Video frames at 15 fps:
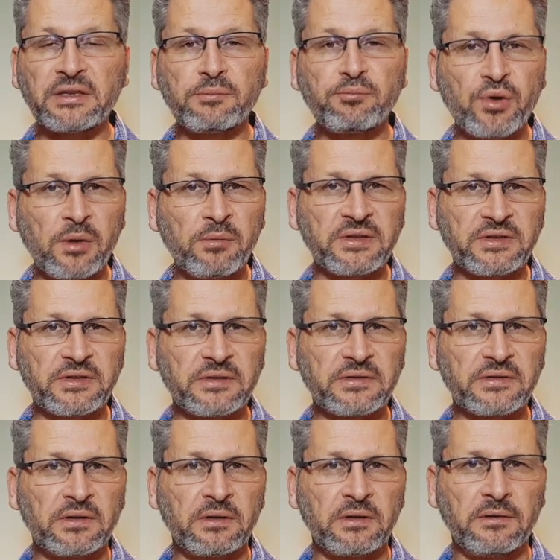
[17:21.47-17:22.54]

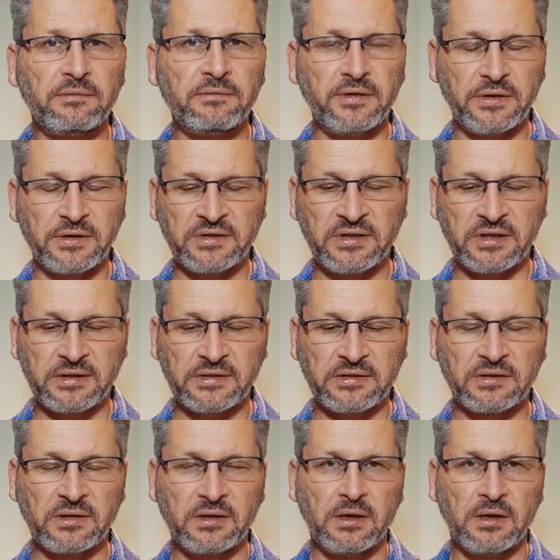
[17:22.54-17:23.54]
promises. Verse 6.